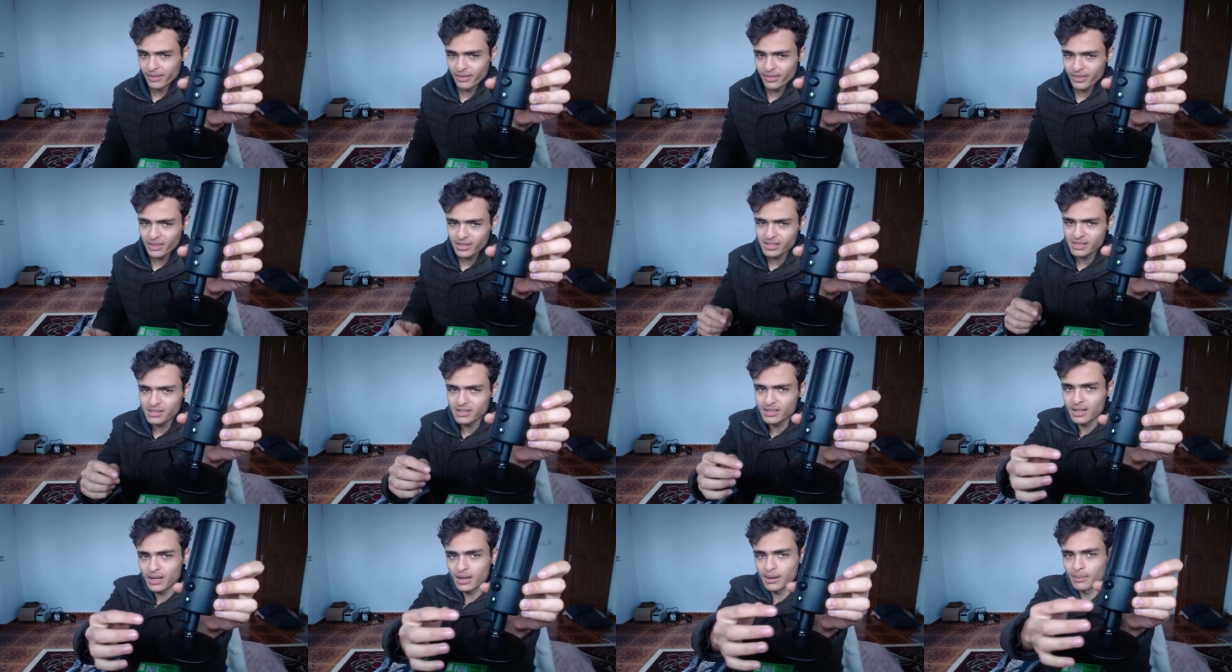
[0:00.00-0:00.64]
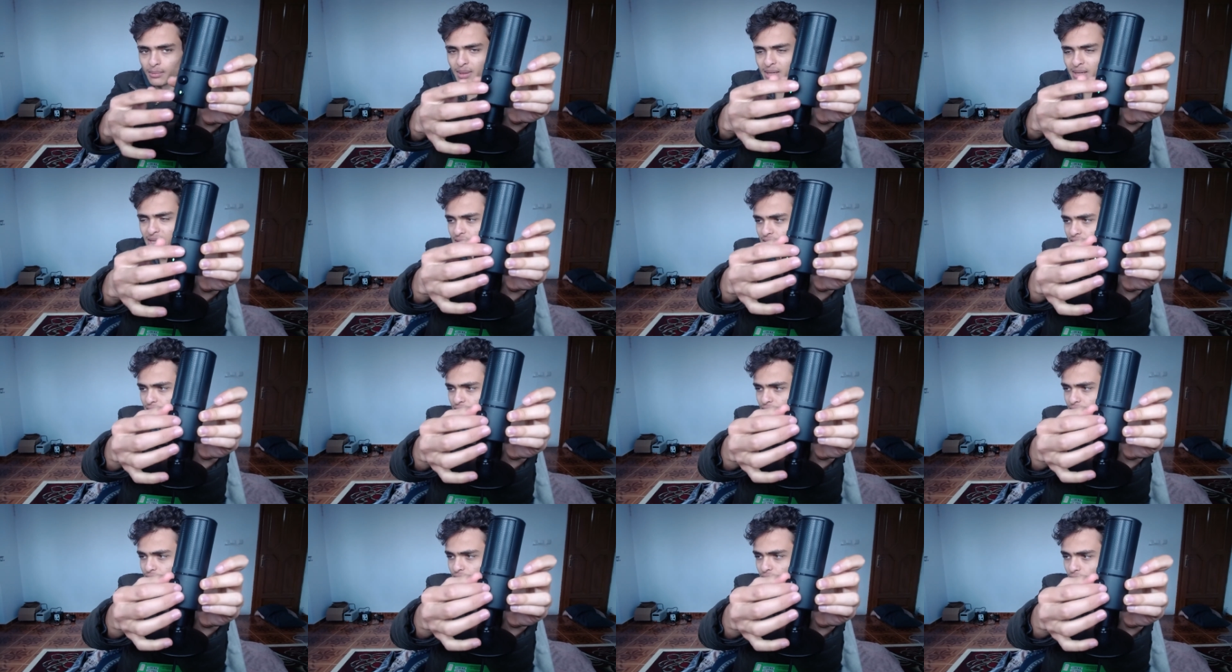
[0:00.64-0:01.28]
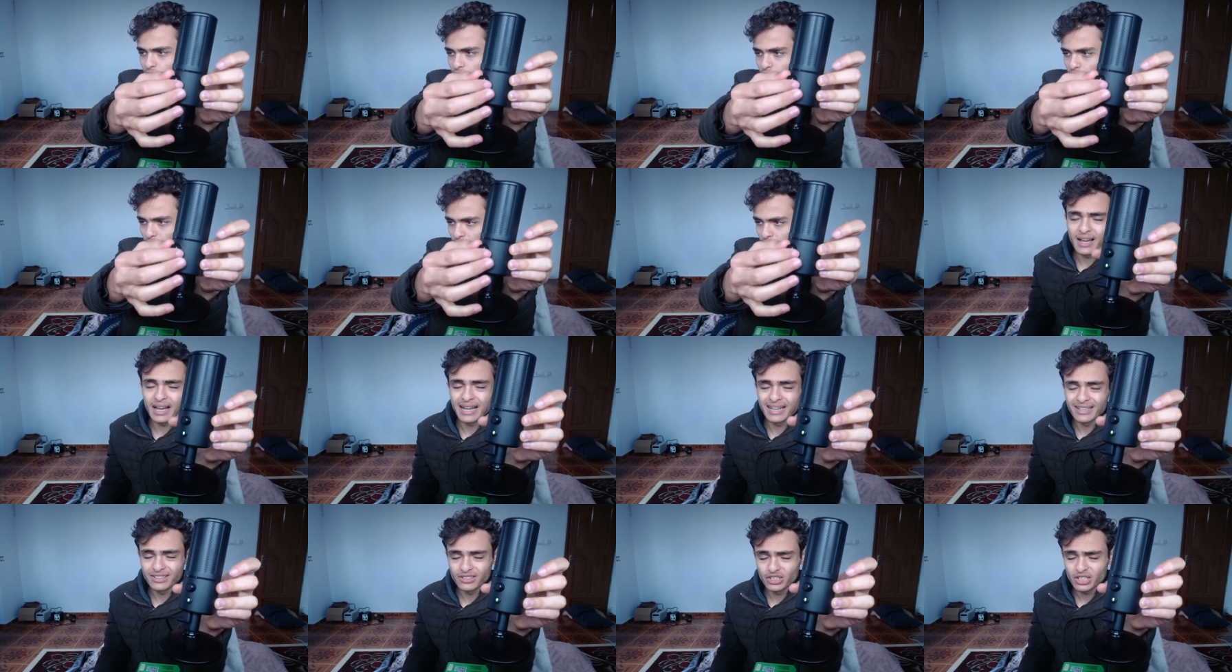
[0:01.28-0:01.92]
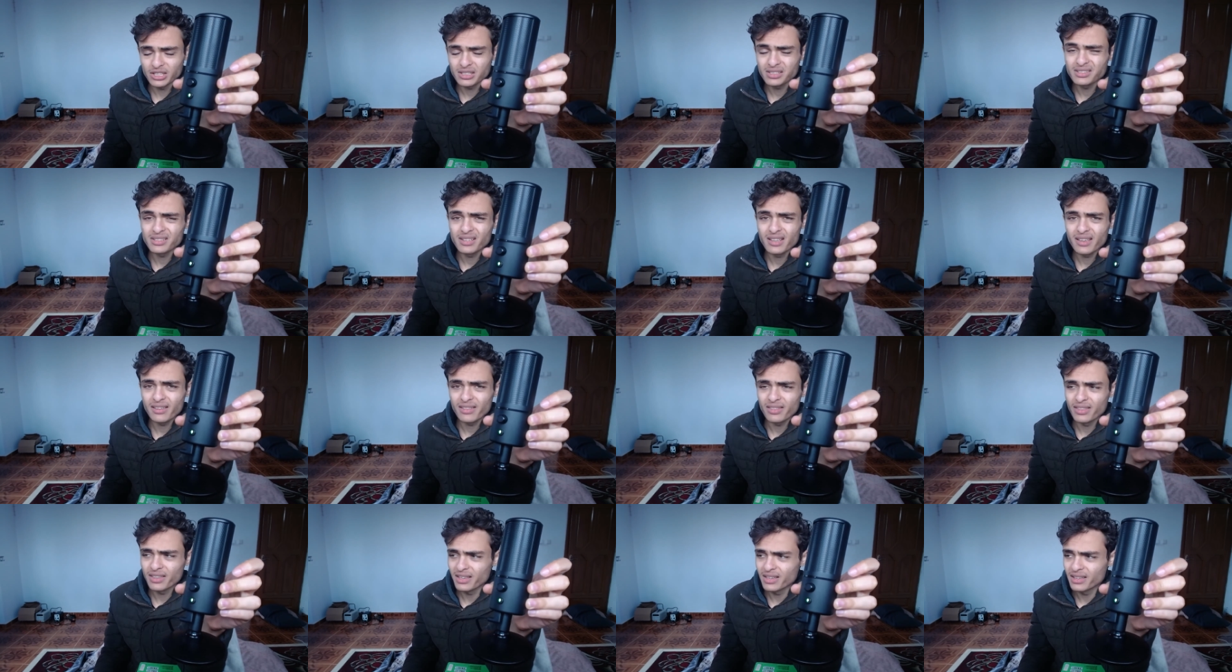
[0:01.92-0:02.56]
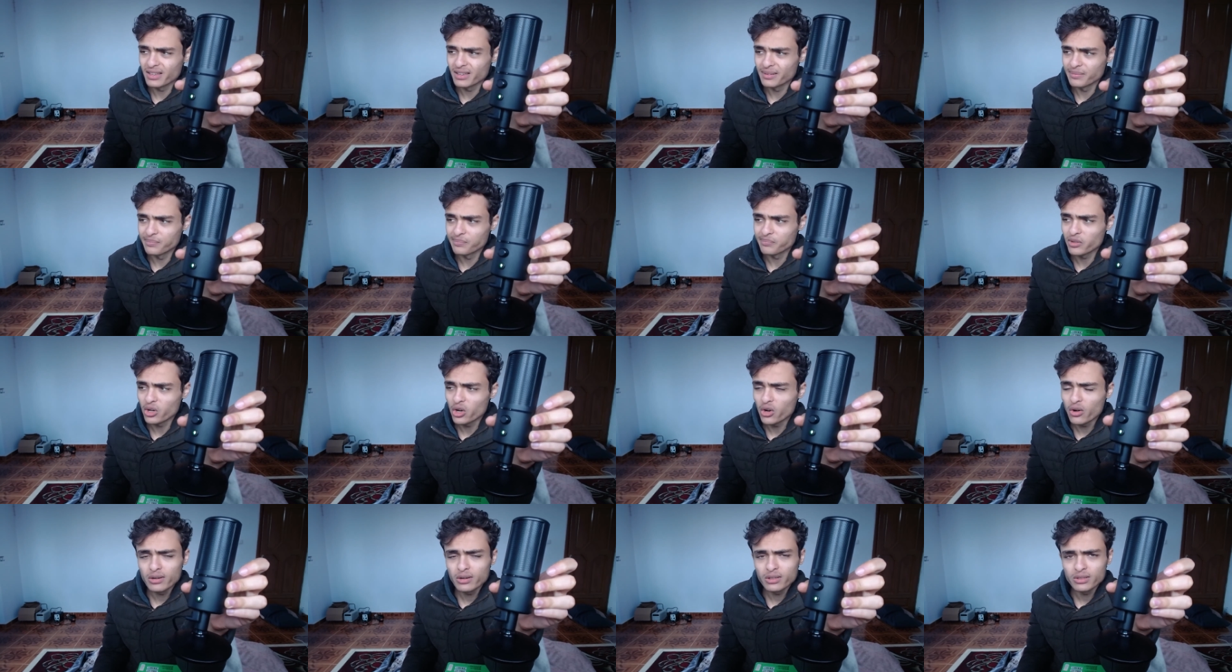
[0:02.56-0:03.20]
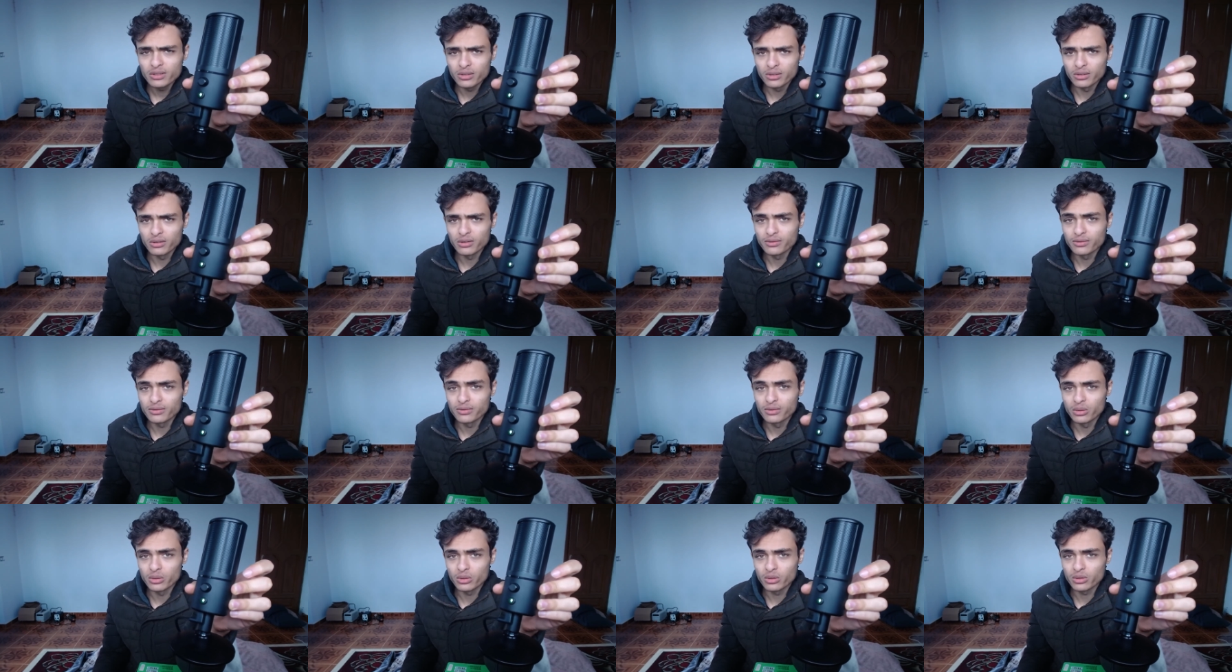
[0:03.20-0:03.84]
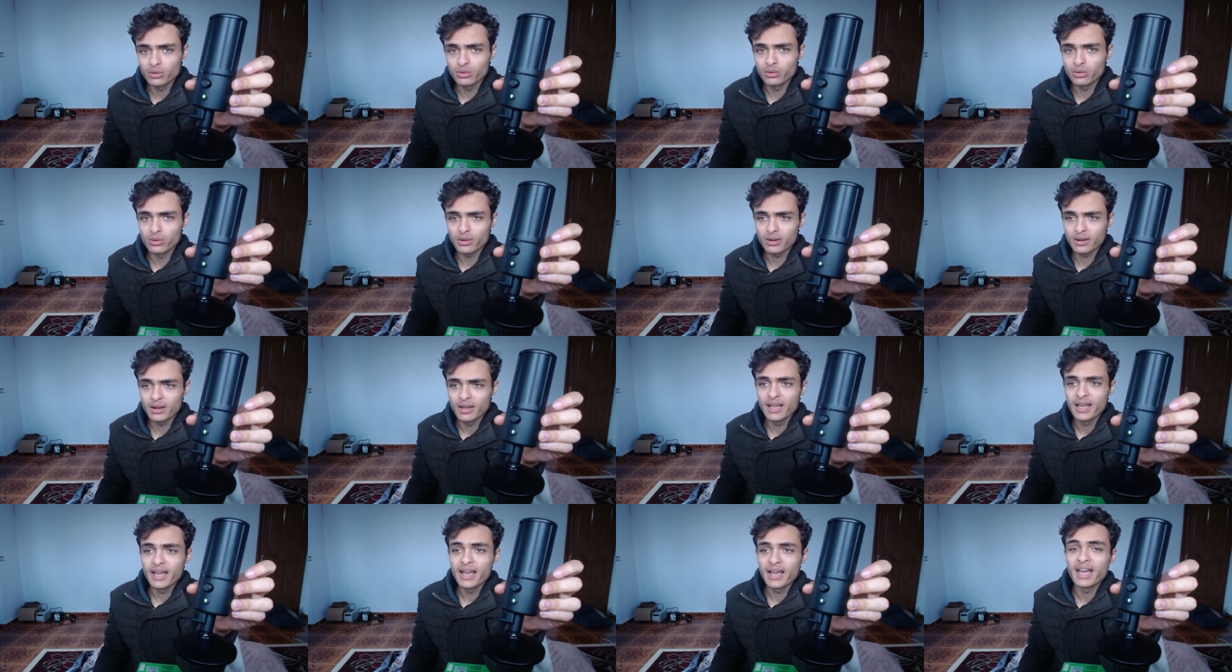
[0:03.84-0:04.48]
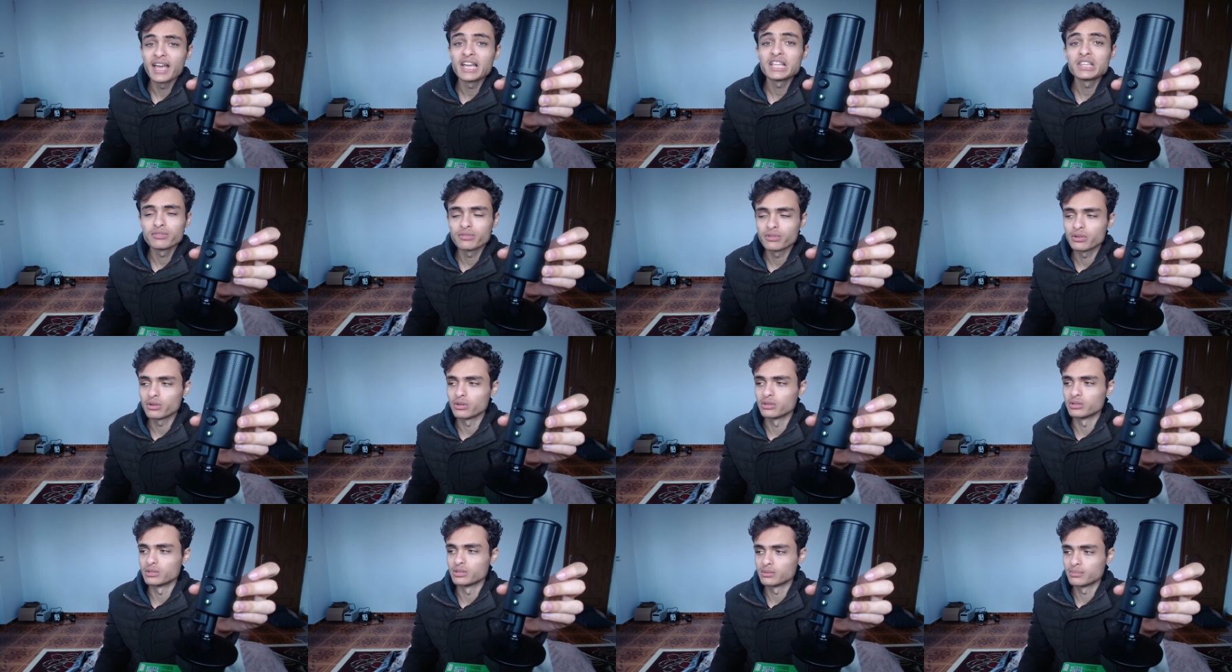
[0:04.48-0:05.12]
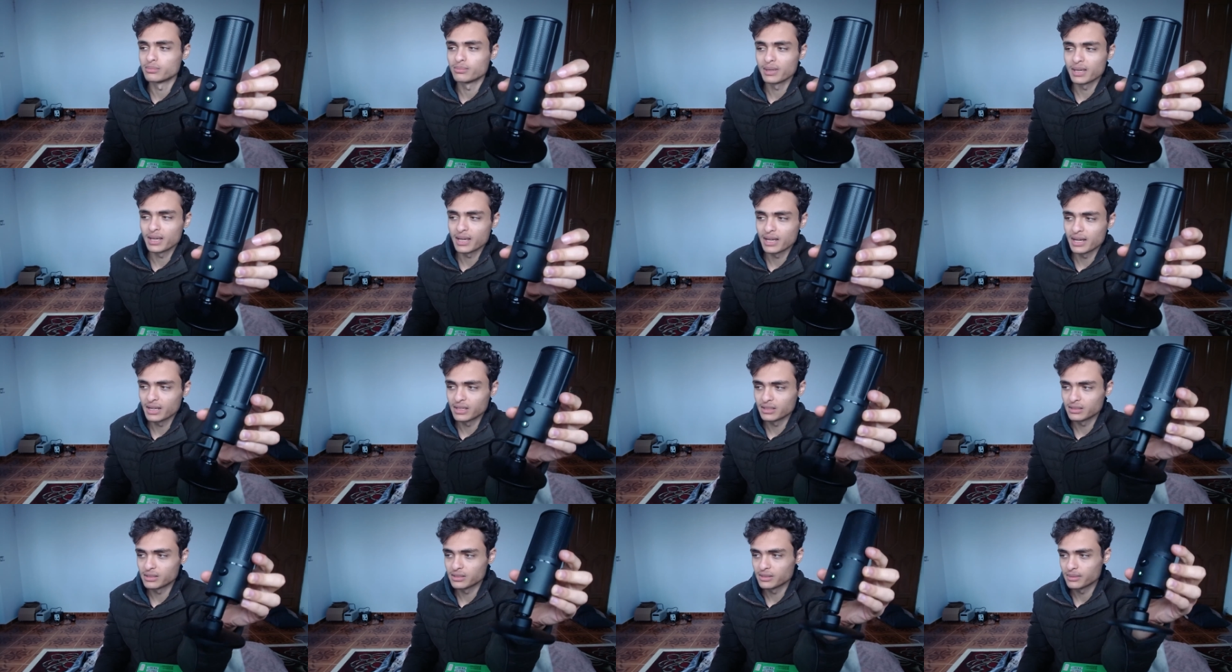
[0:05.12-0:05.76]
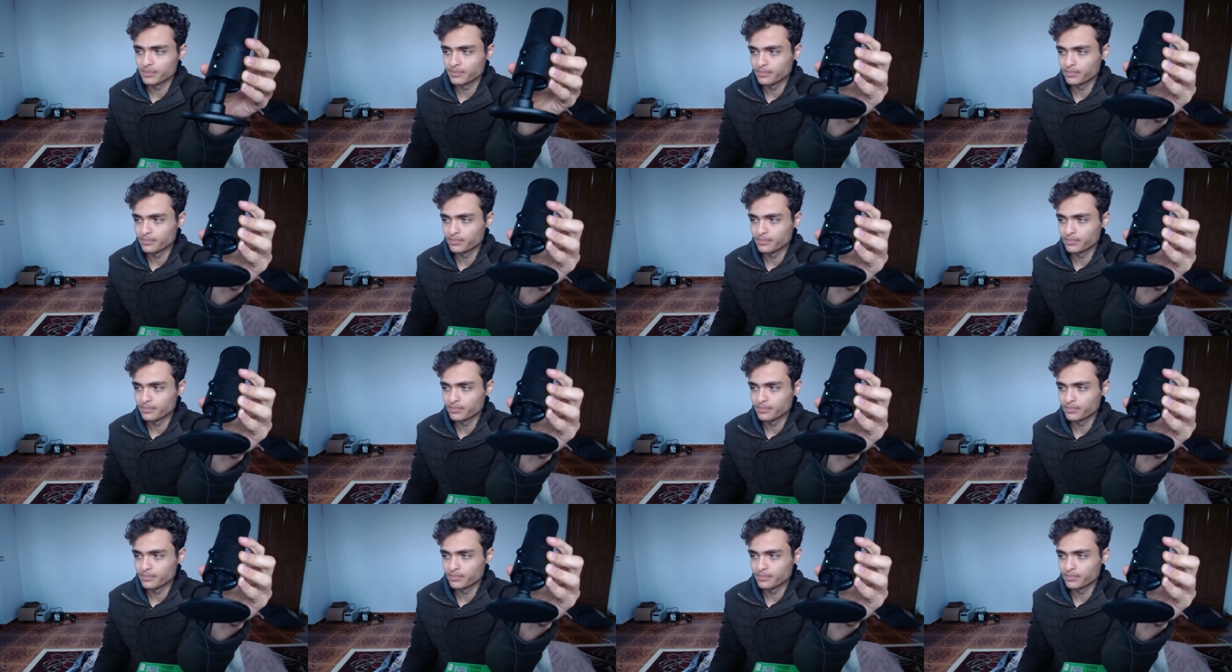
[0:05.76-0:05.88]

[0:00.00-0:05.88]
This knob is for adjusting the audio for your headphones because